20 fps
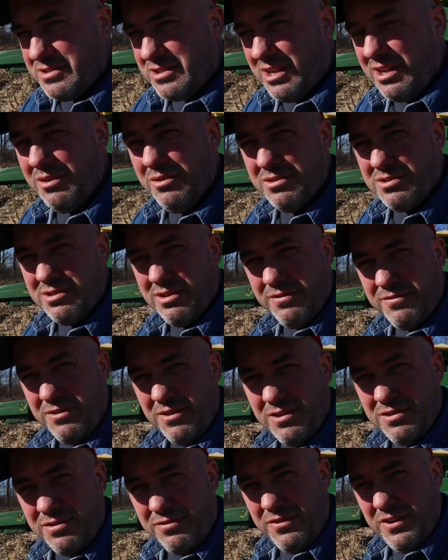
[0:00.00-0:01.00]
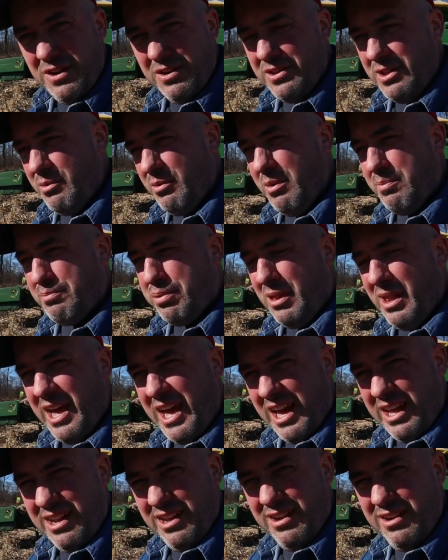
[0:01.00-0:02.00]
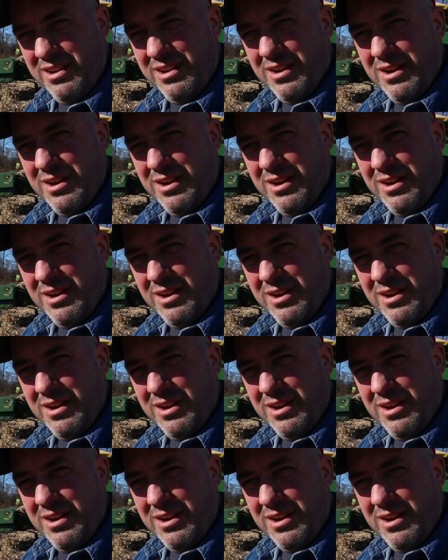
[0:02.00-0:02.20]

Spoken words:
and it was the first field that we planted